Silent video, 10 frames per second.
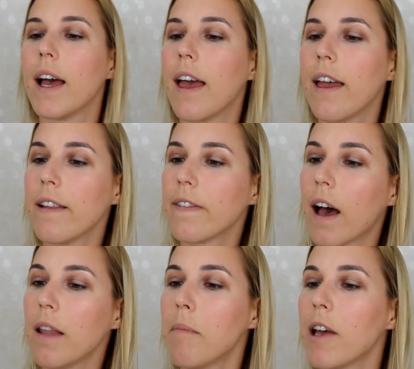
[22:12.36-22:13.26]
And
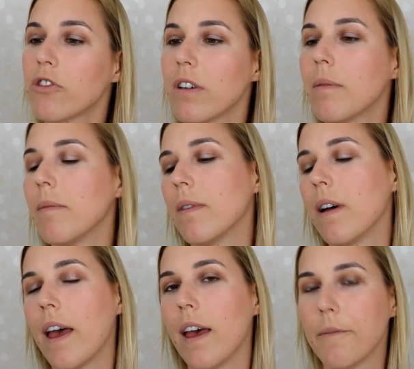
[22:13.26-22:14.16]
unmeasurable...
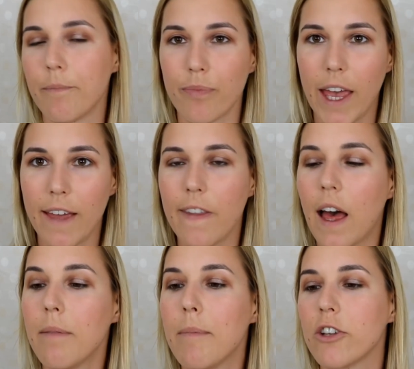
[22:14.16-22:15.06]
and
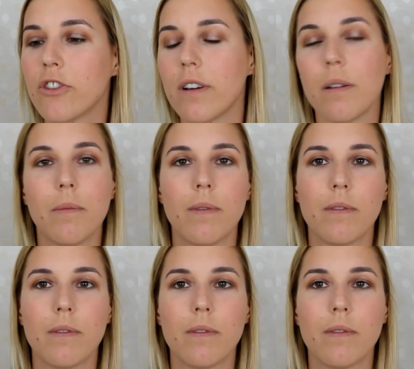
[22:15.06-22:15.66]
unmeasurable...